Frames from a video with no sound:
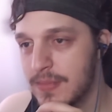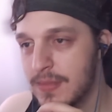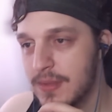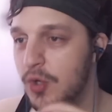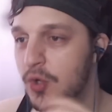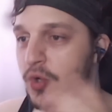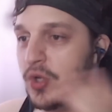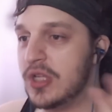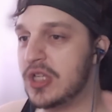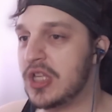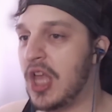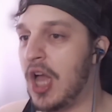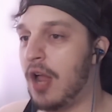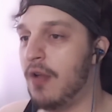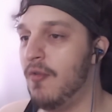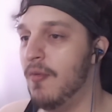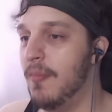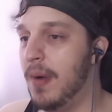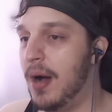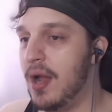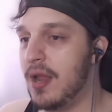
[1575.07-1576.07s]
You know who this guy
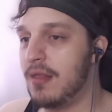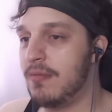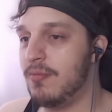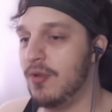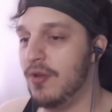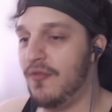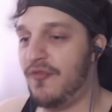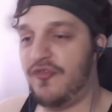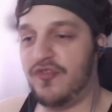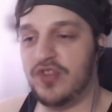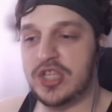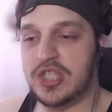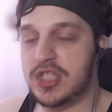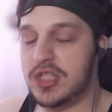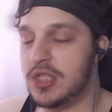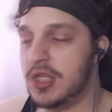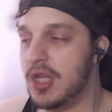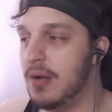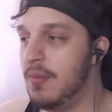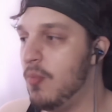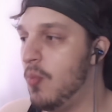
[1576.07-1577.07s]
reminds me of? For
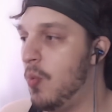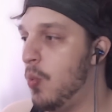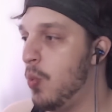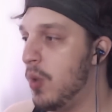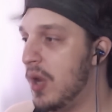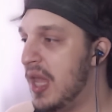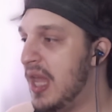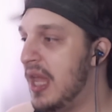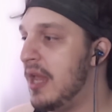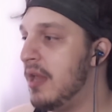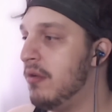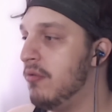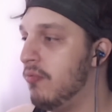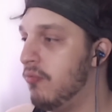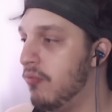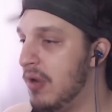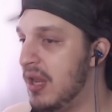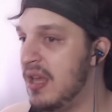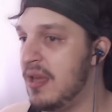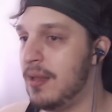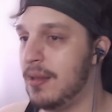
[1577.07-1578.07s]
some weird
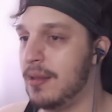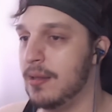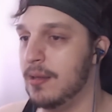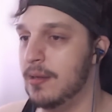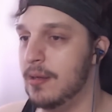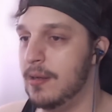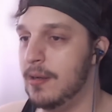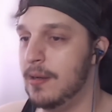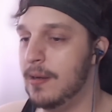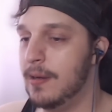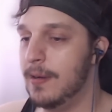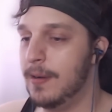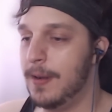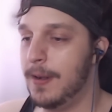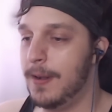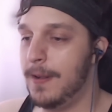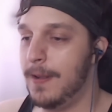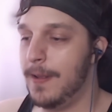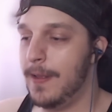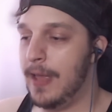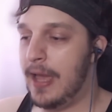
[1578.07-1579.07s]
reason.
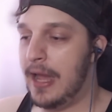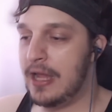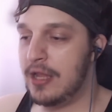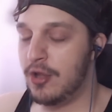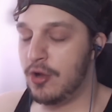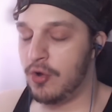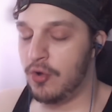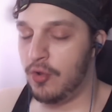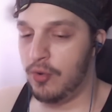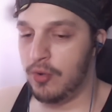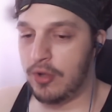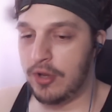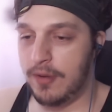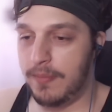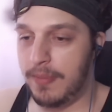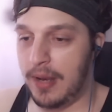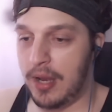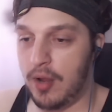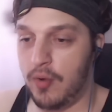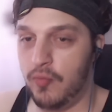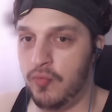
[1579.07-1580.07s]
And you're all going to
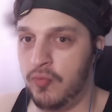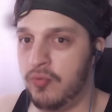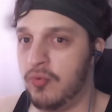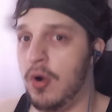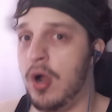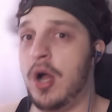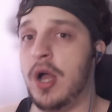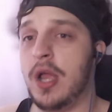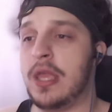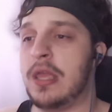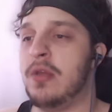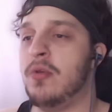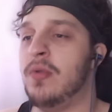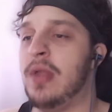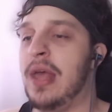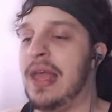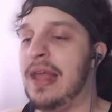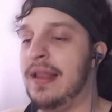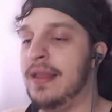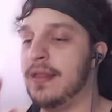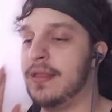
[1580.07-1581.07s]
be like, right, who
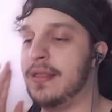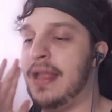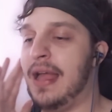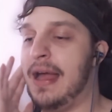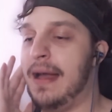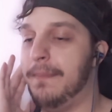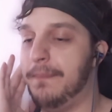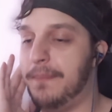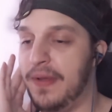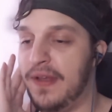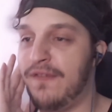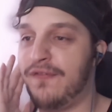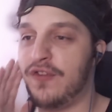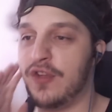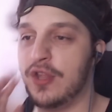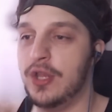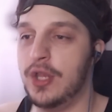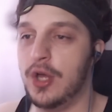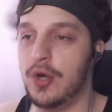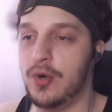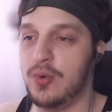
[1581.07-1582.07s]
the hell is that? But if
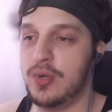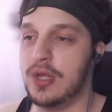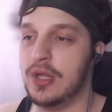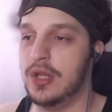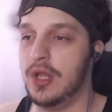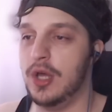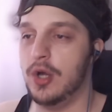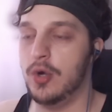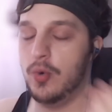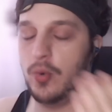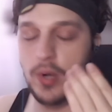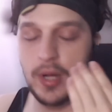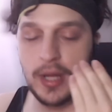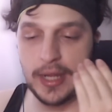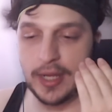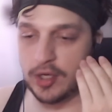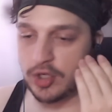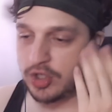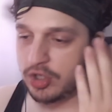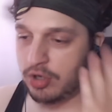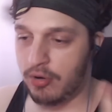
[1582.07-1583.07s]
you know, you know.
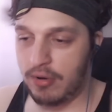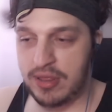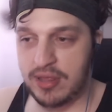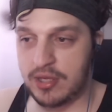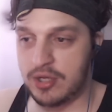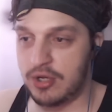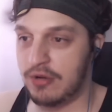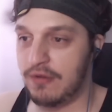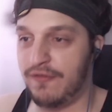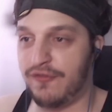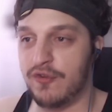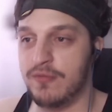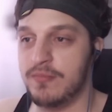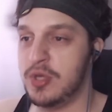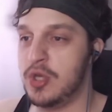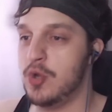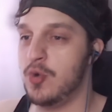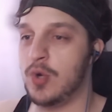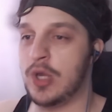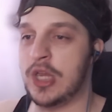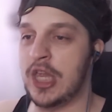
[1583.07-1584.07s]
Tristan from
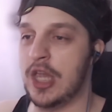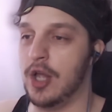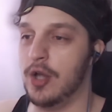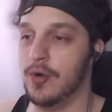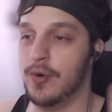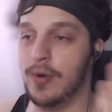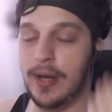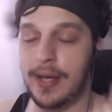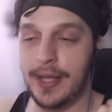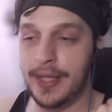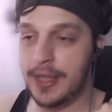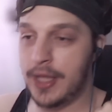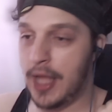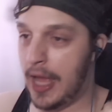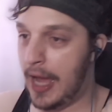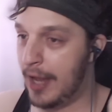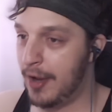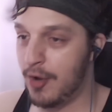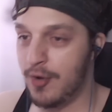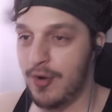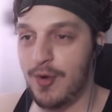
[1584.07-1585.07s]
Yu-Gi-Oh.
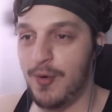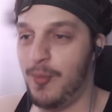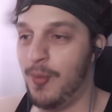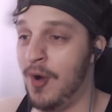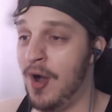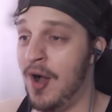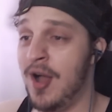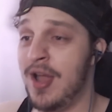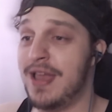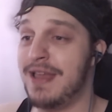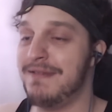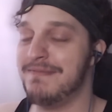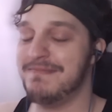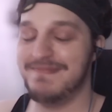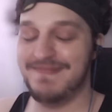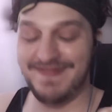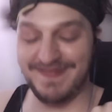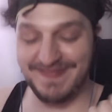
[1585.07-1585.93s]
I don't know why.